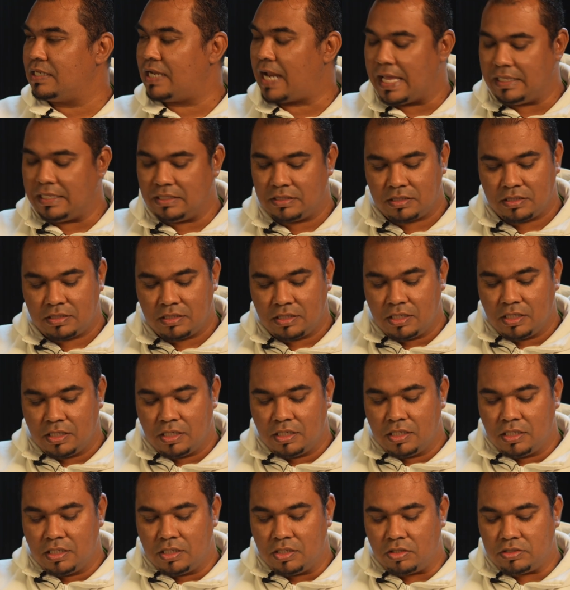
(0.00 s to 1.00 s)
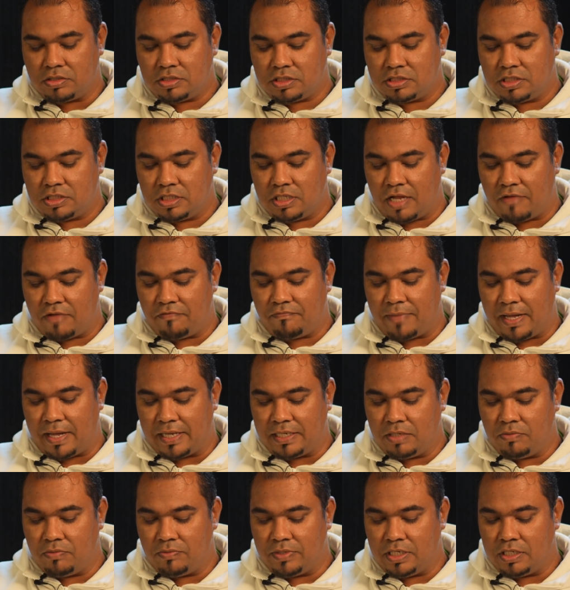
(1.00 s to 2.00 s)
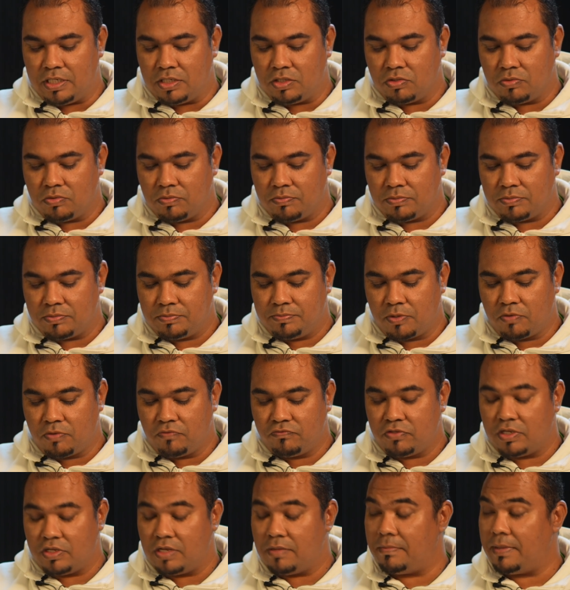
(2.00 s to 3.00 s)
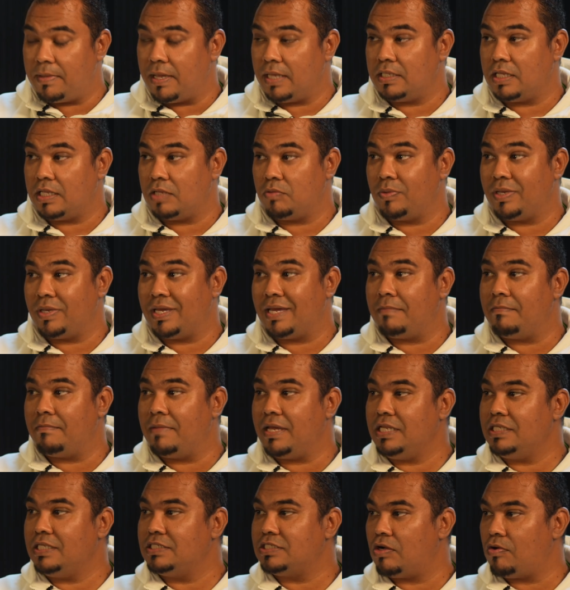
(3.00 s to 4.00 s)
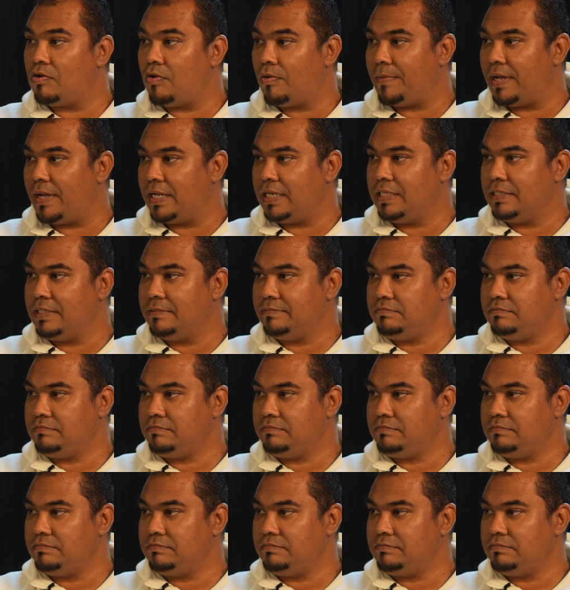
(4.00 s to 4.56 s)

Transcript: Right? Not just enough money, we need to prove to the bank that we can manage our money.